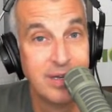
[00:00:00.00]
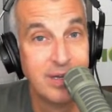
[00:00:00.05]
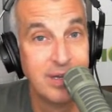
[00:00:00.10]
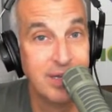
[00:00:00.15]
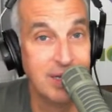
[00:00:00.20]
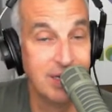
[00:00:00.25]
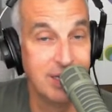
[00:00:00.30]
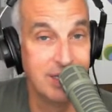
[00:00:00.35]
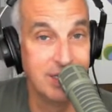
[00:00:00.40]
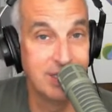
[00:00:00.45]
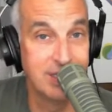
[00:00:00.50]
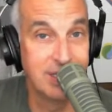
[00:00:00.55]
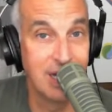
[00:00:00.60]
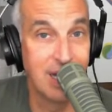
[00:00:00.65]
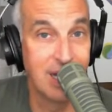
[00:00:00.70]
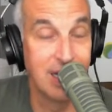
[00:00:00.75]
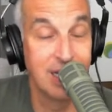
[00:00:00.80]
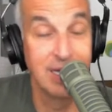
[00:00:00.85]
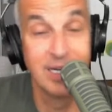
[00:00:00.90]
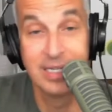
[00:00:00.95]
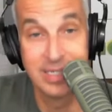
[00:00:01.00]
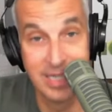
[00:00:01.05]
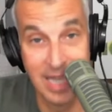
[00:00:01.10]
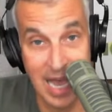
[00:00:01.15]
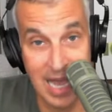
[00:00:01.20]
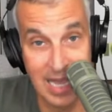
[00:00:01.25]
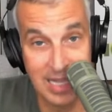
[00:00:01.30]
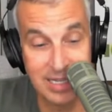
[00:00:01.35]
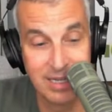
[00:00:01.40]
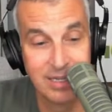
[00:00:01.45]
It is
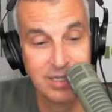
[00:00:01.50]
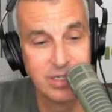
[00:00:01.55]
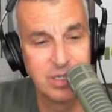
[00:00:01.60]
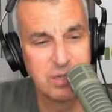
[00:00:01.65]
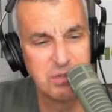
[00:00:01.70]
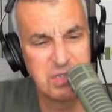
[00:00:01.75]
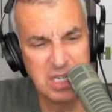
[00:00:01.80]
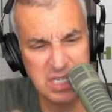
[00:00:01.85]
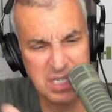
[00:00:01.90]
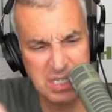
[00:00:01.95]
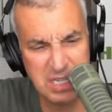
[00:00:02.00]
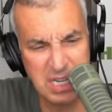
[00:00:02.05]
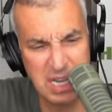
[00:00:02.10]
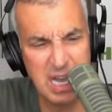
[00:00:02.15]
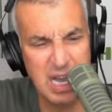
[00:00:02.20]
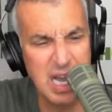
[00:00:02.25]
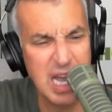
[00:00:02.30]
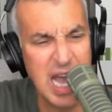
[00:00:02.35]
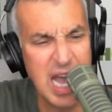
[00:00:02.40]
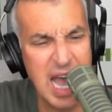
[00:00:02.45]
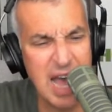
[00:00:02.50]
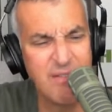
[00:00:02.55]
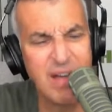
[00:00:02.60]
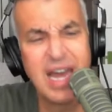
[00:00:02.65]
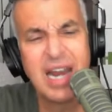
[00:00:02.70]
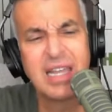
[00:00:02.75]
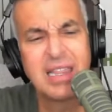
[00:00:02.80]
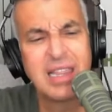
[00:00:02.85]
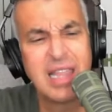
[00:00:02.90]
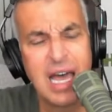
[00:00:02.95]
not. So just have
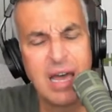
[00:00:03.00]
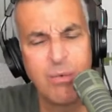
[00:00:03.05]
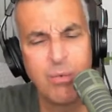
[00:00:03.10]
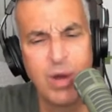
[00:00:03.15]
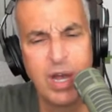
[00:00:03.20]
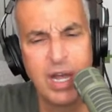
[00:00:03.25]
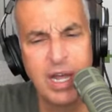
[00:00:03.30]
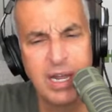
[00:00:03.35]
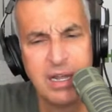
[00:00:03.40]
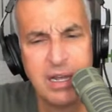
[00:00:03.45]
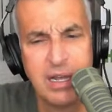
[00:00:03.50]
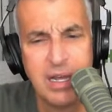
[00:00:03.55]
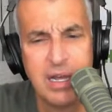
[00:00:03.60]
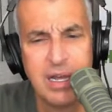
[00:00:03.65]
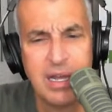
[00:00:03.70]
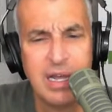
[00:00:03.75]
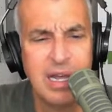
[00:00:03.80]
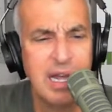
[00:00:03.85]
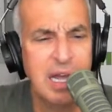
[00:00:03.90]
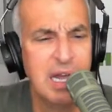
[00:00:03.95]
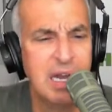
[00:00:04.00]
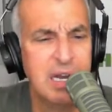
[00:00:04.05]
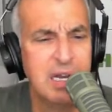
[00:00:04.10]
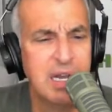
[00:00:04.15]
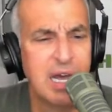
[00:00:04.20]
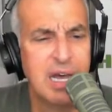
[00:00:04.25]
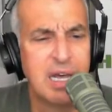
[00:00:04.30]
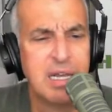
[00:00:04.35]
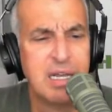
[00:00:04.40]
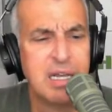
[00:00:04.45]
at it that way, and
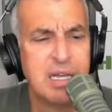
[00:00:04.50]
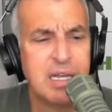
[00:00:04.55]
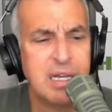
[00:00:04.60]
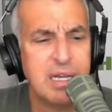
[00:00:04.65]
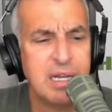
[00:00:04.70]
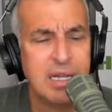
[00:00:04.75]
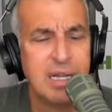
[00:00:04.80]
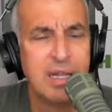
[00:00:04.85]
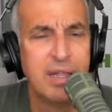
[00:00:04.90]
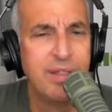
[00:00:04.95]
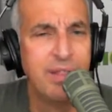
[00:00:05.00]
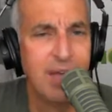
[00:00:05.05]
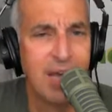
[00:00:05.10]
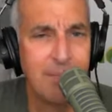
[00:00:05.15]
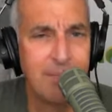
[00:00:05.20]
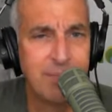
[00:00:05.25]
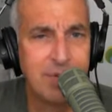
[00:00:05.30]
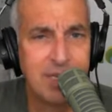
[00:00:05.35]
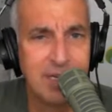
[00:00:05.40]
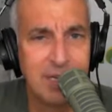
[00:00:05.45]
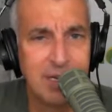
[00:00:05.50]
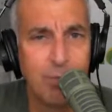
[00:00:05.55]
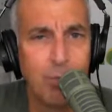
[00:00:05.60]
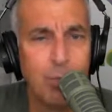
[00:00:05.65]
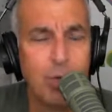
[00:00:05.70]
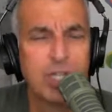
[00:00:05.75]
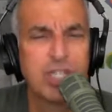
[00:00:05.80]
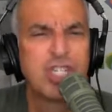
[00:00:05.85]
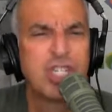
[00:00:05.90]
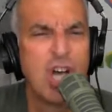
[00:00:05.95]
that
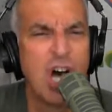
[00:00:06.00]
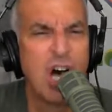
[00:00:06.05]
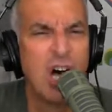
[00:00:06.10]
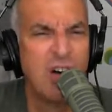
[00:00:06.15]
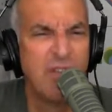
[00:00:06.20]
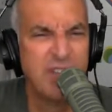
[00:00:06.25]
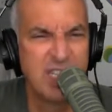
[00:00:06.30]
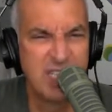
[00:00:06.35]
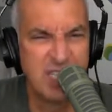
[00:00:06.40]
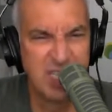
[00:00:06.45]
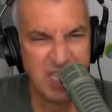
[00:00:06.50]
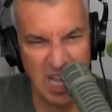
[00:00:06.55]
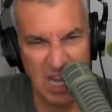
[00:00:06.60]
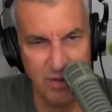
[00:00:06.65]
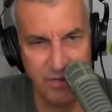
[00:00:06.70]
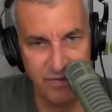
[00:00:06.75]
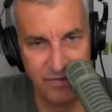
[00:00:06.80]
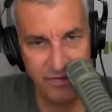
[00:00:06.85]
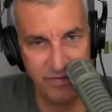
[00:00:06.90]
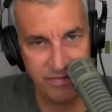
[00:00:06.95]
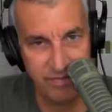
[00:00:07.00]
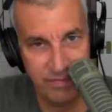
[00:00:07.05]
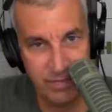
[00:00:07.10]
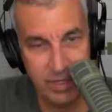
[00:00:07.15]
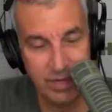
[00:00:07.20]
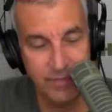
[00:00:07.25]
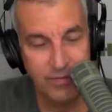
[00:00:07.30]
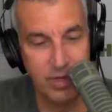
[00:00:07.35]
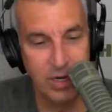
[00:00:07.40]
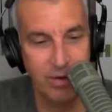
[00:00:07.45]
will solve itself,
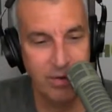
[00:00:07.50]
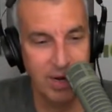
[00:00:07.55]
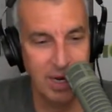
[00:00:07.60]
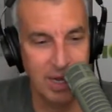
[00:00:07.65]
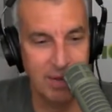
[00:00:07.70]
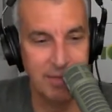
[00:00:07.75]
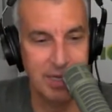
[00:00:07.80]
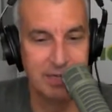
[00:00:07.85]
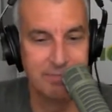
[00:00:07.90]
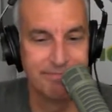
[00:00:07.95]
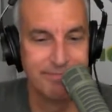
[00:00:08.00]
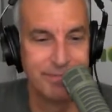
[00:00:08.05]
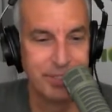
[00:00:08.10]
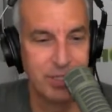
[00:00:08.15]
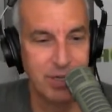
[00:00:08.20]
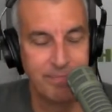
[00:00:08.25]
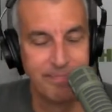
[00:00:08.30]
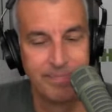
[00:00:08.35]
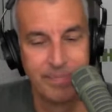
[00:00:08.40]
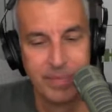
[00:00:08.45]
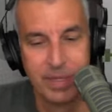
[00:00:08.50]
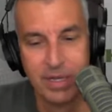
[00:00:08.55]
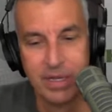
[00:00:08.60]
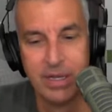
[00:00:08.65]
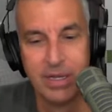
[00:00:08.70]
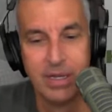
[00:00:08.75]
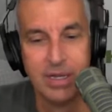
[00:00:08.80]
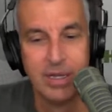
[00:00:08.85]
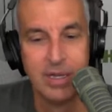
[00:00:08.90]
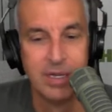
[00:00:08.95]
if you know what I mean. So
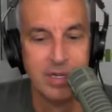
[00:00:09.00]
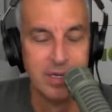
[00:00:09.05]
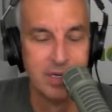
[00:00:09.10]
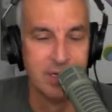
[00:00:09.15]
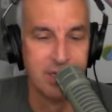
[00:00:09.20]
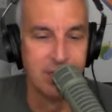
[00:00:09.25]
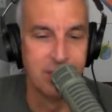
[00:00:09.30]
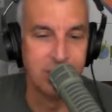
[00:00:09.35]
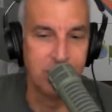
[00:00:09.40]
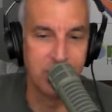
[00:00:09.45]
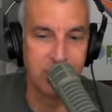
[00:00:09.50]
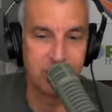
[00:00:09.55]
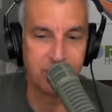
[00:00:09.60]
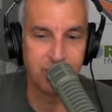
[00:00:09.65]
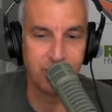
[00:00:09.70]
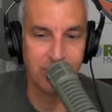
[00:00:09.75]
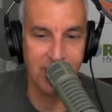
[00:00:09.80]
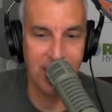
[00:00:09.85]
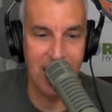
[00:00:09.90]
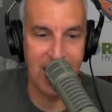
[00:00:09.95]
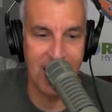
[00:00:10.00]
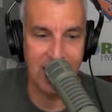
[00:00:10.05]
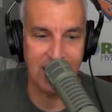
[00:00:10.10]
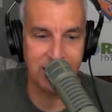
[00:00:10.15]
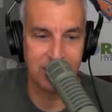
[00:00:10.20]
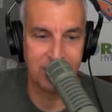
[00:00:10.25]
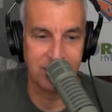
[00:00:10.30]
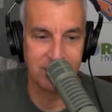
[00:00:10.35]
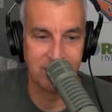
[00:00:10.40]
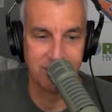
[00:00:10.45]
just
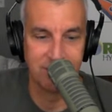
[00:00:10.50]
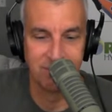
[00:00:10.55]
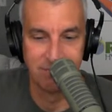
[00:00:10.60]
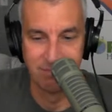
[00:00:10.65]
relax.